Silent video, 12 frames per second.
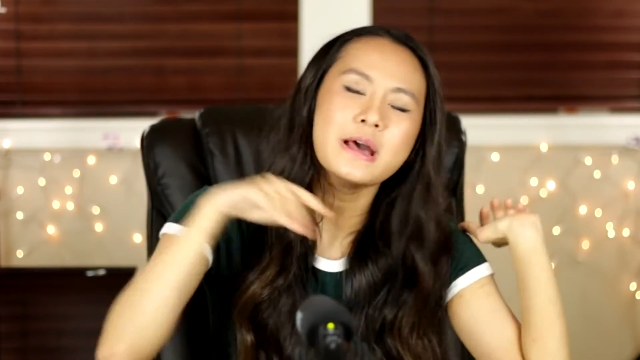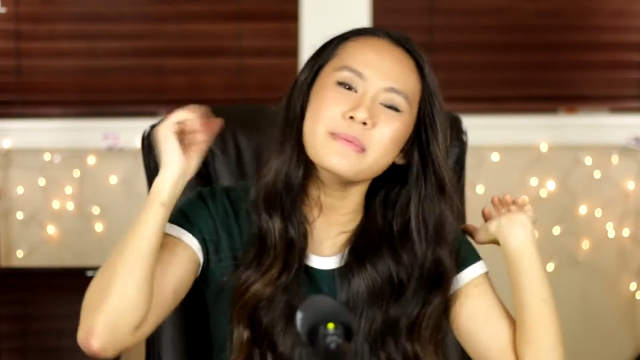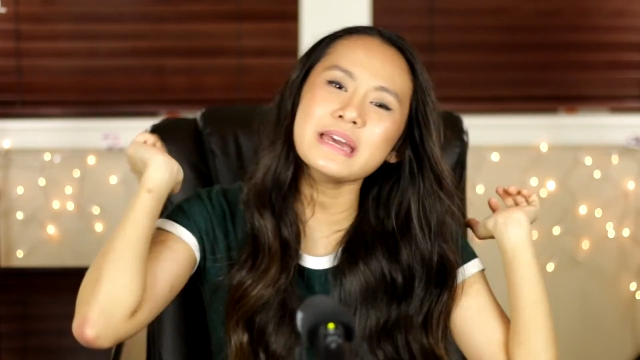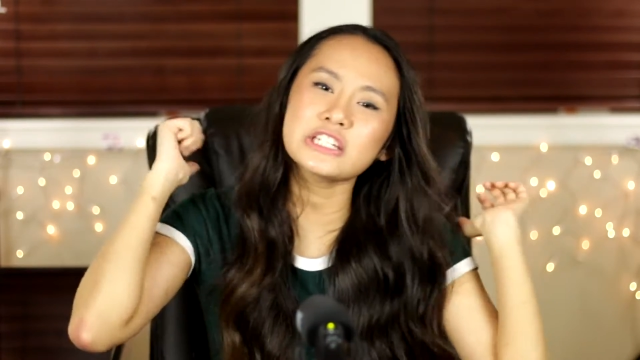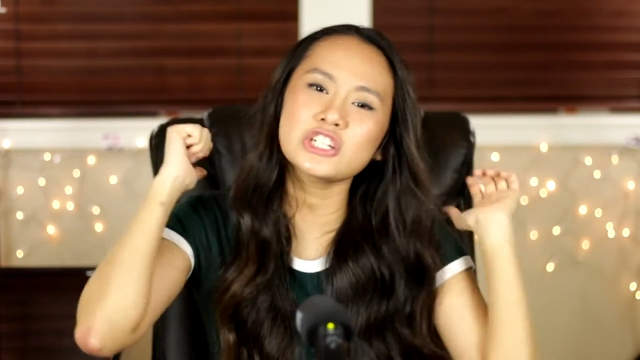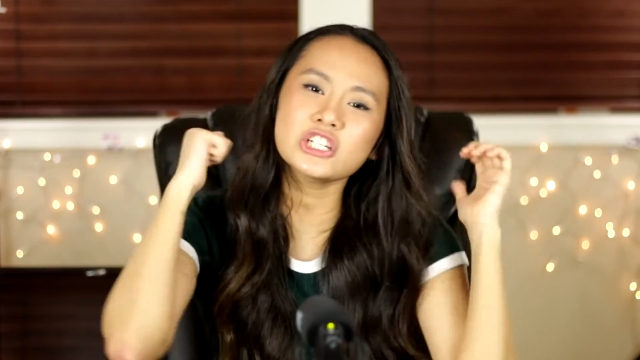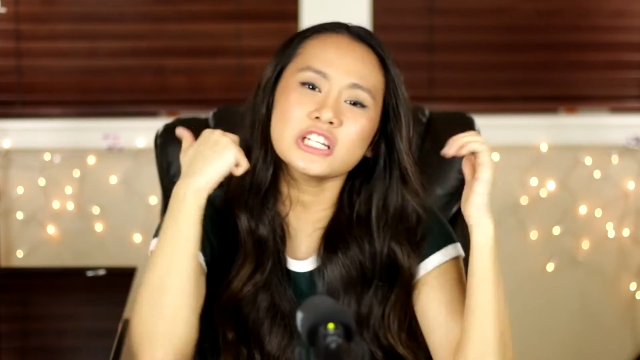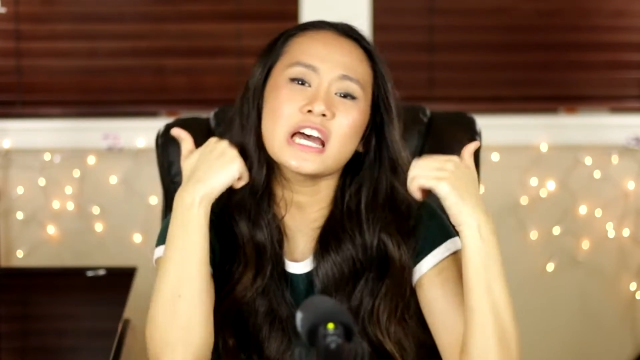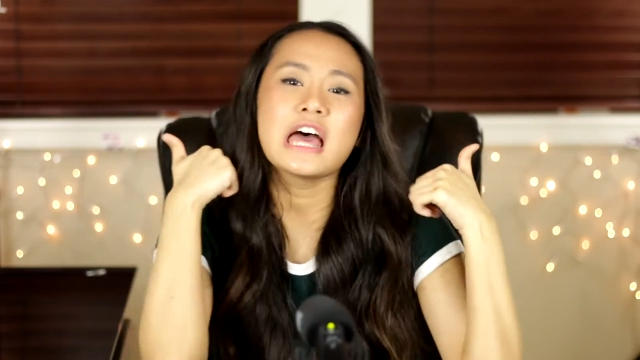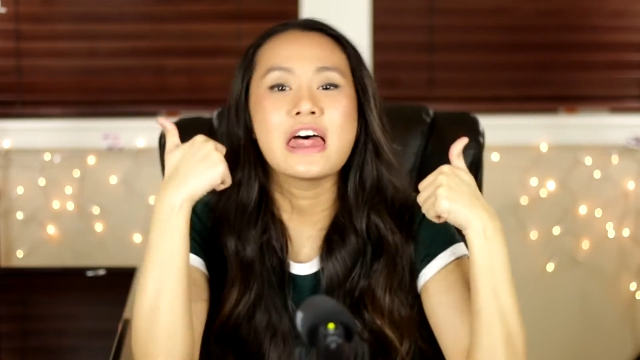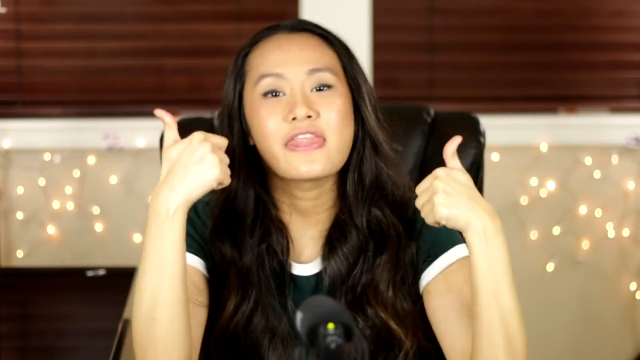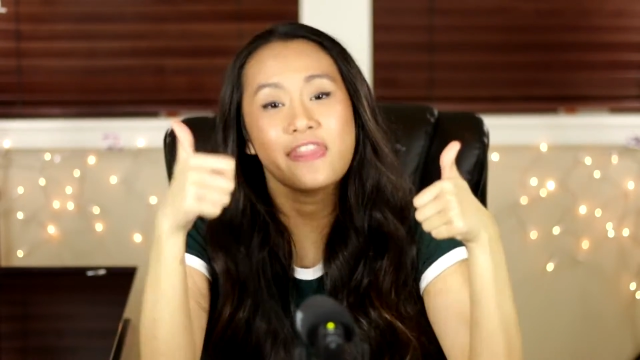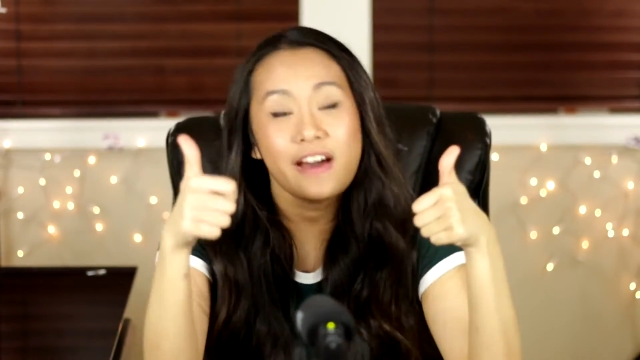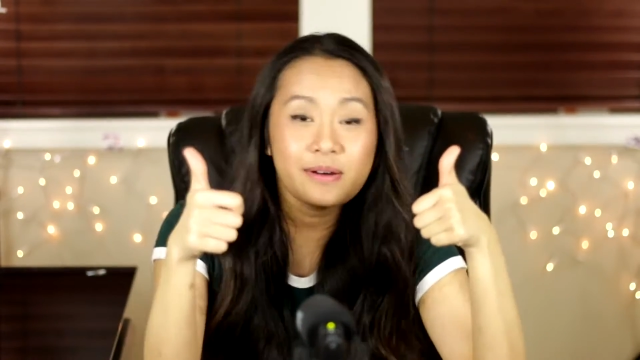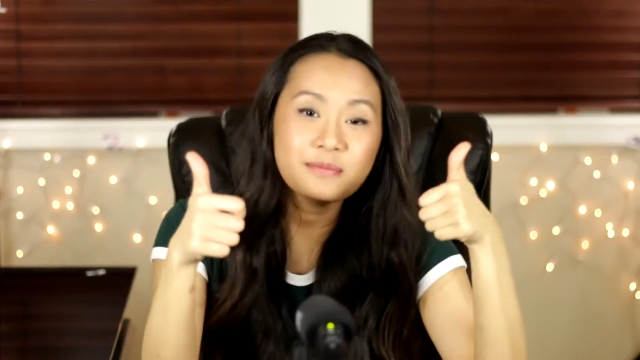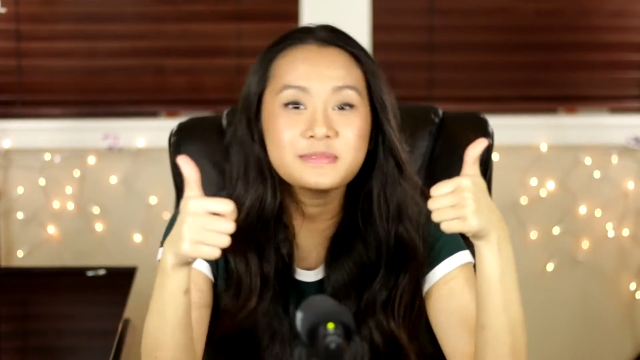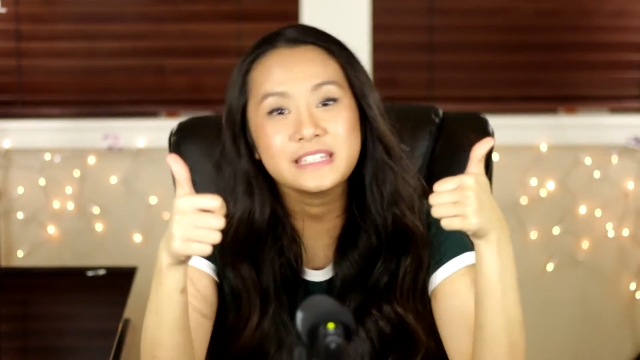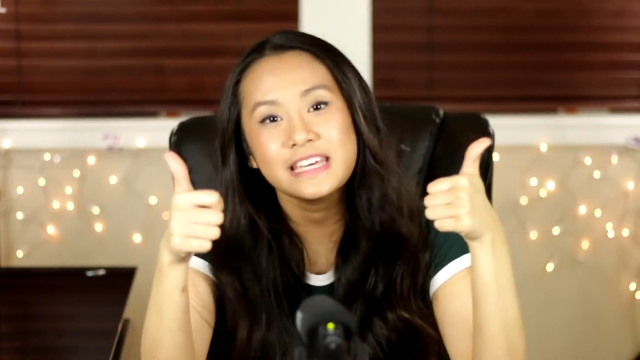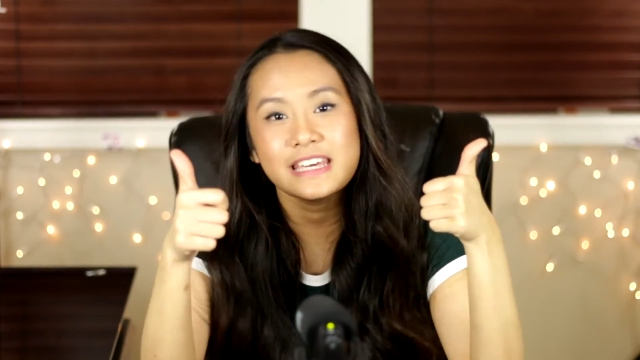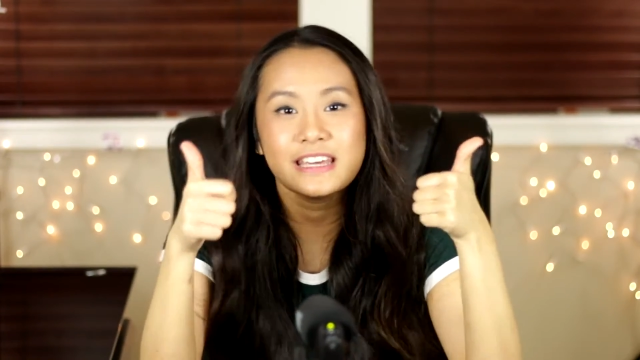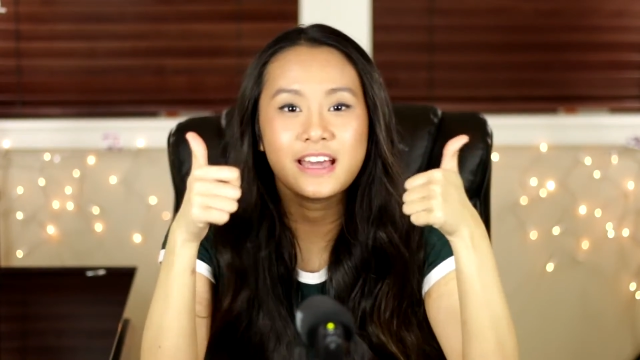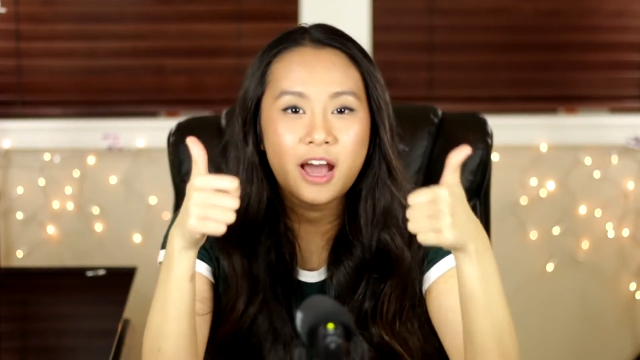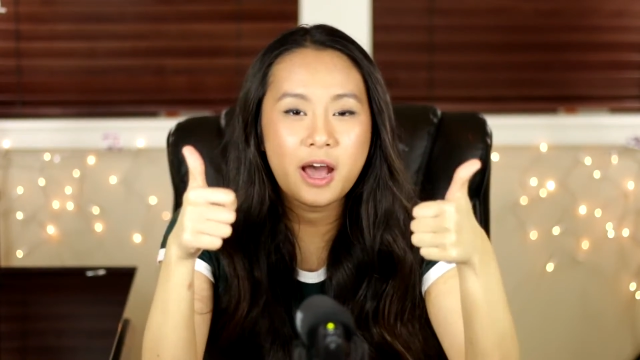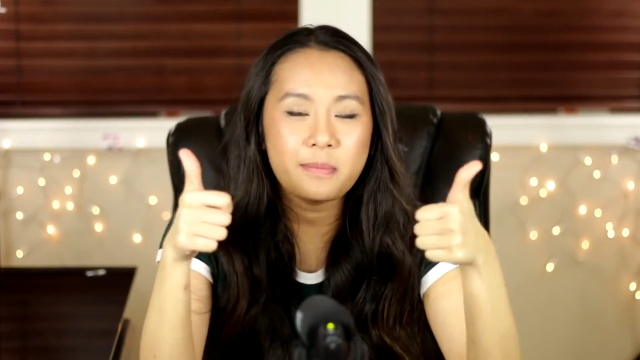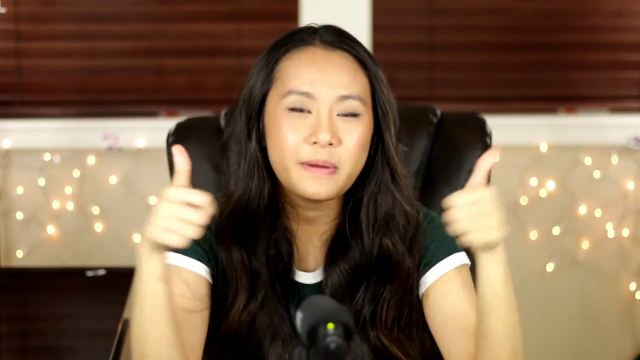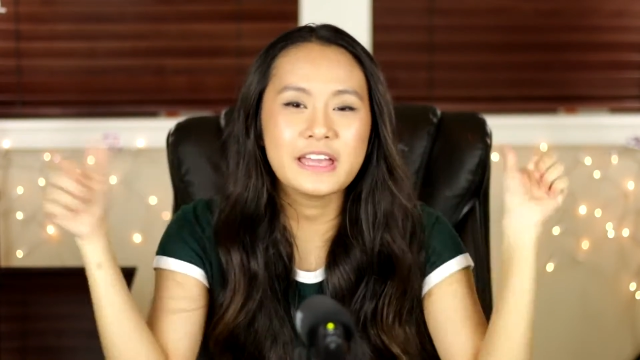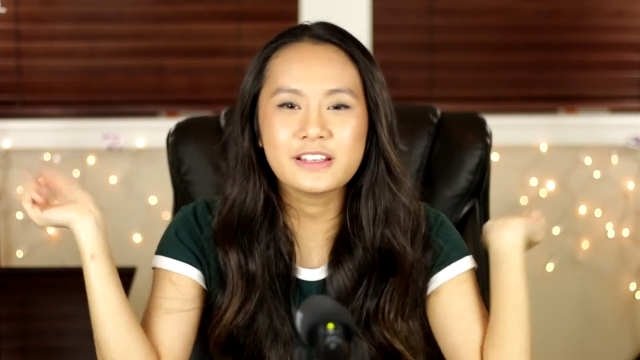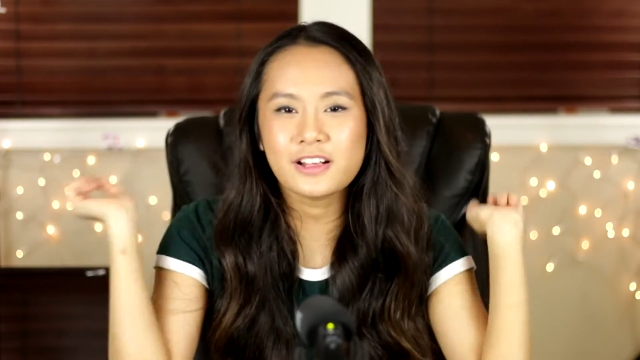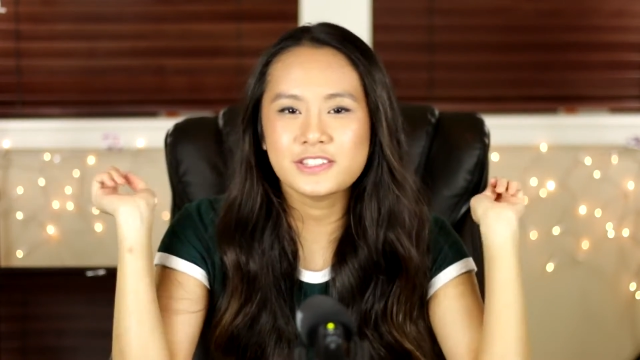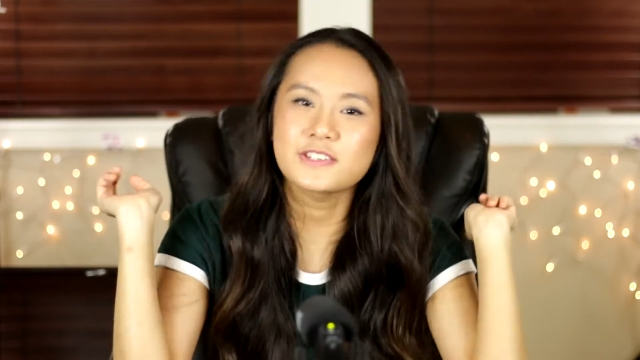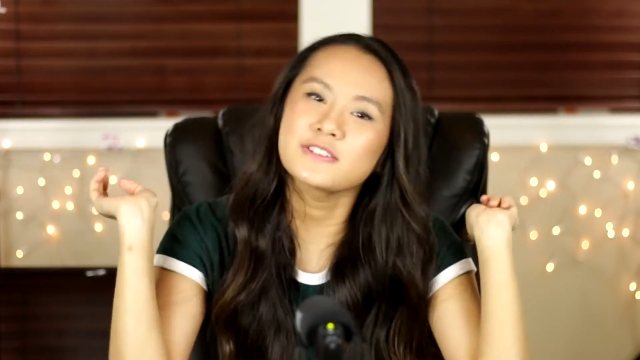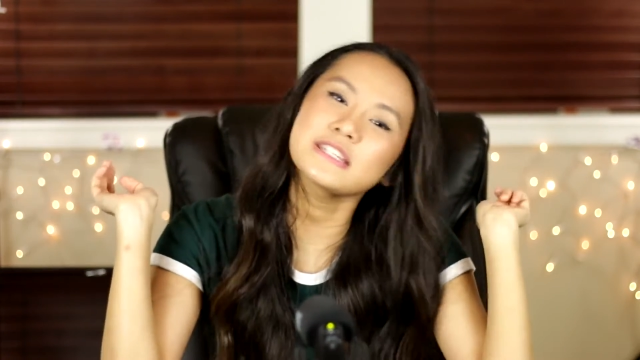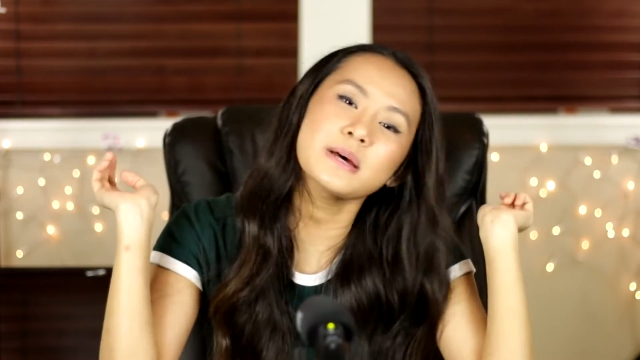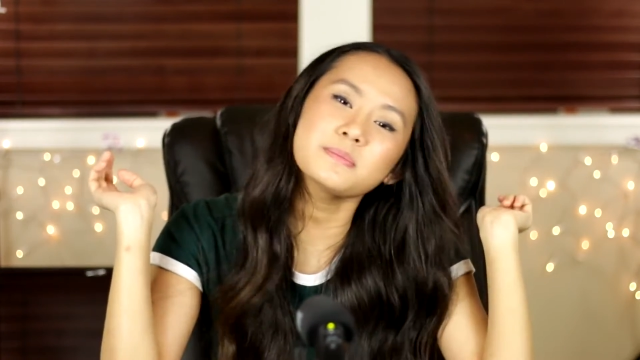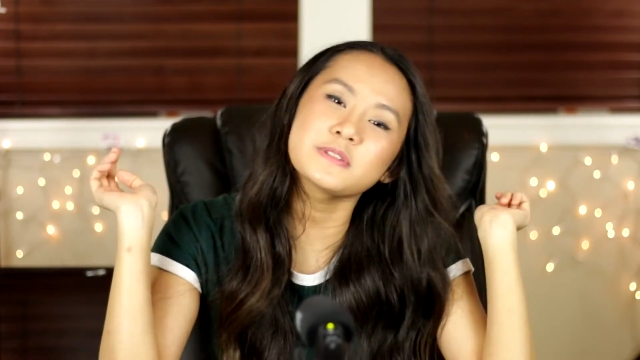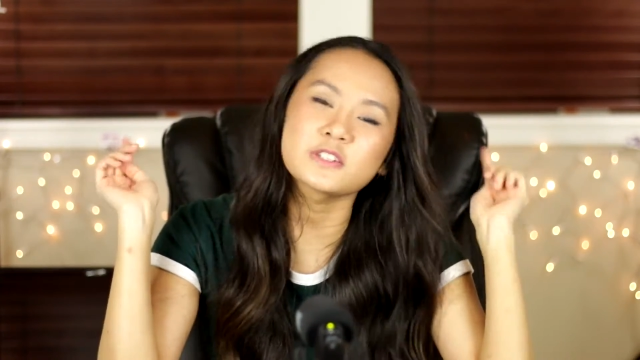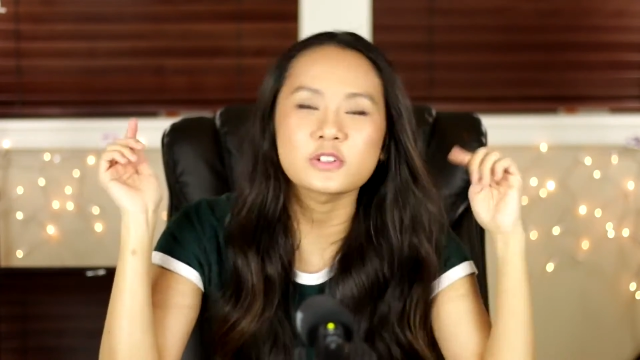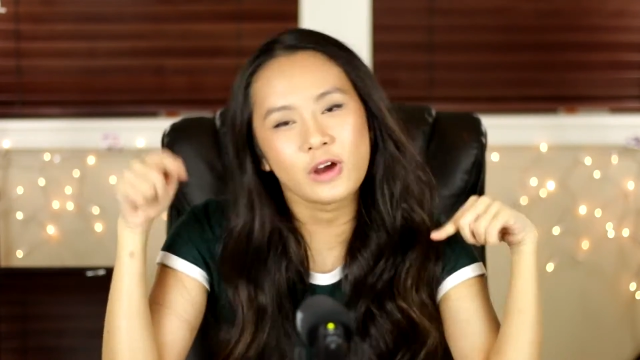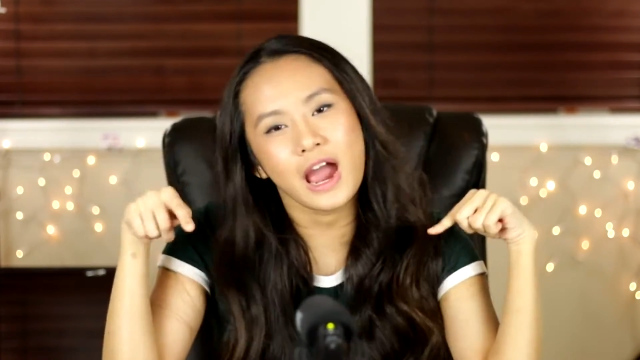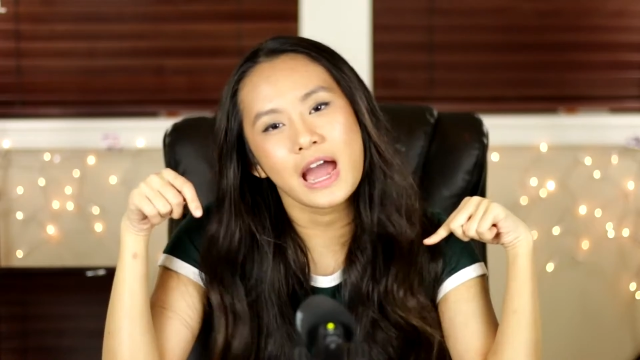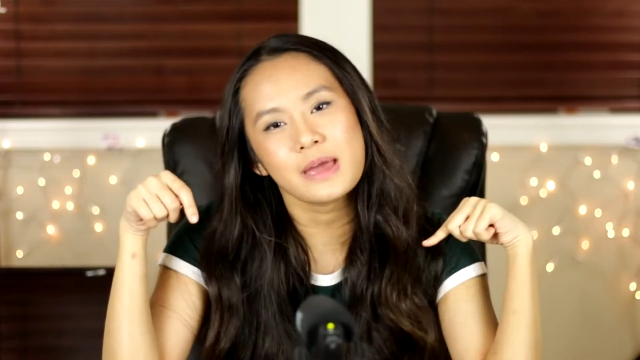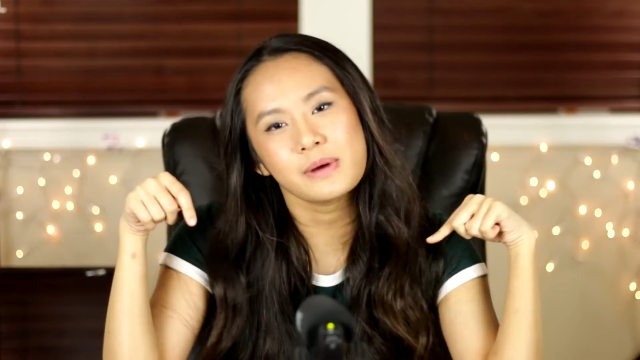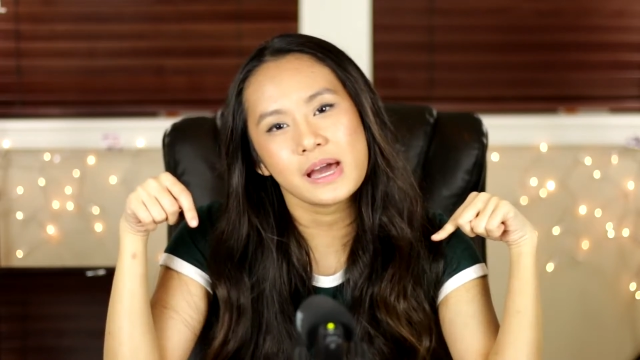Make sure to thumbs it up and also subscribe.